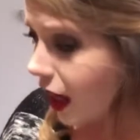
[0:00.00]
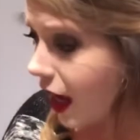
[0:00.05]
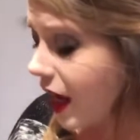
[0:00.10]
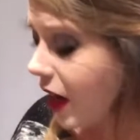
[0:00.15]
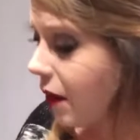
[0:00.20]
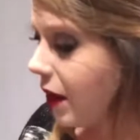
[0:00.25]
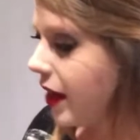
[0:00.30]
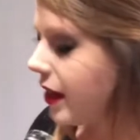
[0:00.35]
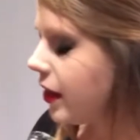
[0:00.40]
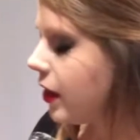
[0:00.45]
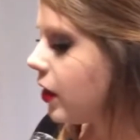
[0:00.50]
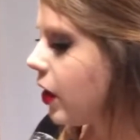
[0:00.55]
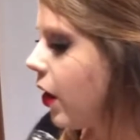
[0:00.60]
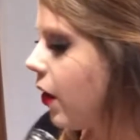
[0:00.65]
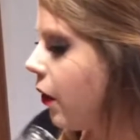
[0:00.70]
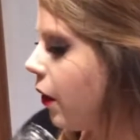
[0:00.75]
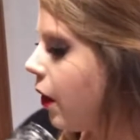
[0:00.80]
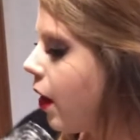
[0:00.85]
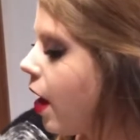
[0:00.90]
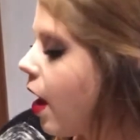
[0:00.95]
Anyways,
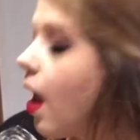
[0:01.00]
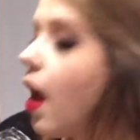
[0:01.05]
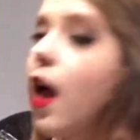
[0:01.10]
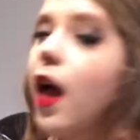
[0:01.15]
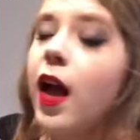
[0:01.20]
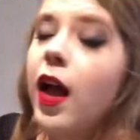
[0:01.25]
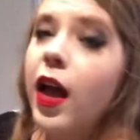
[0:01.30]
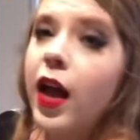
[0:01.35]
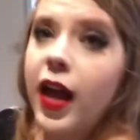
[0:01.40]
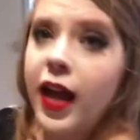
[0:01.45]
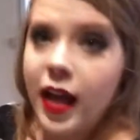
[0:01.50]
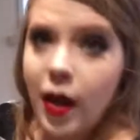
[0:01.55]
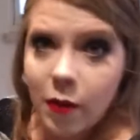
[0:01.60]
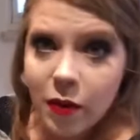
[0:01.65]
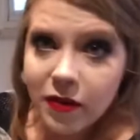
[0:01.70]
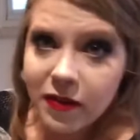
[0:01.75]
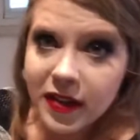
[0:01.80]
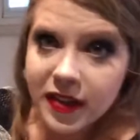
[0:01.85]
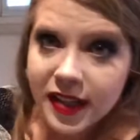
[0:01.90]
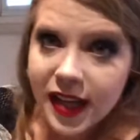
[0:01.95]
so I come
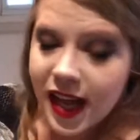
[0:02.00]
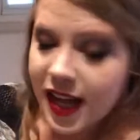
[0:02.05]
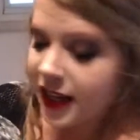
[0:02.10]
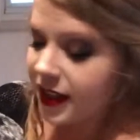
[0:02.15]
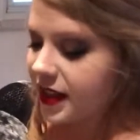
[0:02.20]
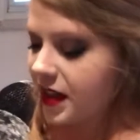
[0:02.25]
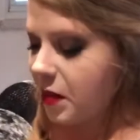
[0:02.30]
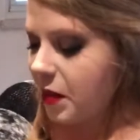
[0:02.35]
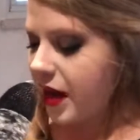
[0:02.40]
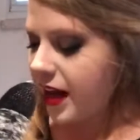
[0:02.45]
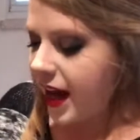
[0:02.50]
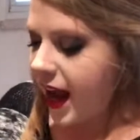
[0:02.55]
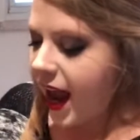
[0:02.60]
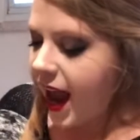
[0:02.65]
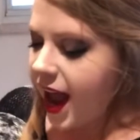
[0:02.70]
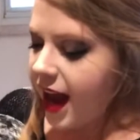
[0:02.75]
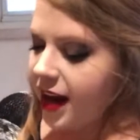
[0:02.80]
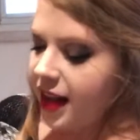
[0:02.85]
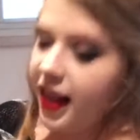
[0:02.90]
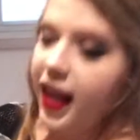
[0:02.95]
and visit and see my
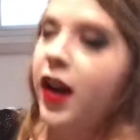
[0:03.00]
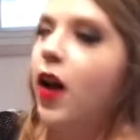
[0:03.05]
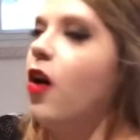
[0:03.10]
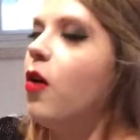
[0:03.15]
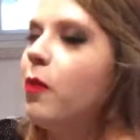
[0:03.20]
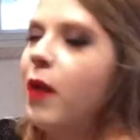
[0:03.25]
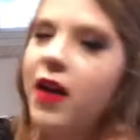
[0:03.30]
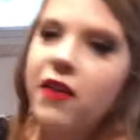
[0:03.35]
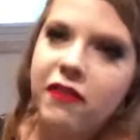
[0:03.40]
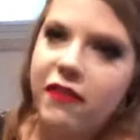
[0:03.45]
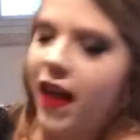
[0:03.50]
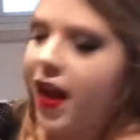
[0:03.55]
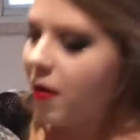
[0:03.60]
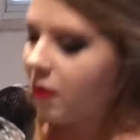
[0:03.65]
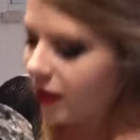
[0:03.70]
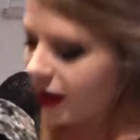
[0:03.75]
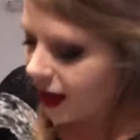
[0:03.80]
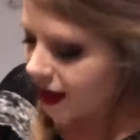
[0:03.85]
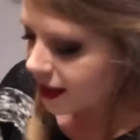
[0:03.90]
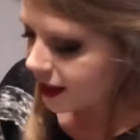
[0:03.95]
dad, and like all my
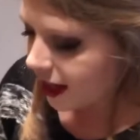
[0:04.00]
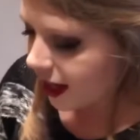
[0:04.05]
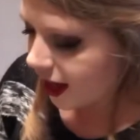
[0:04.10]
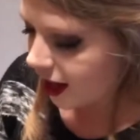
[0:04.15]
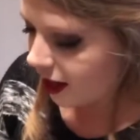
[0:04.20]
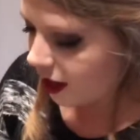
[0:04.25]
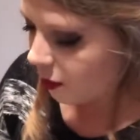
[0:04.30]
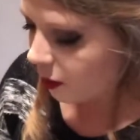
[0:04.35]
family is here,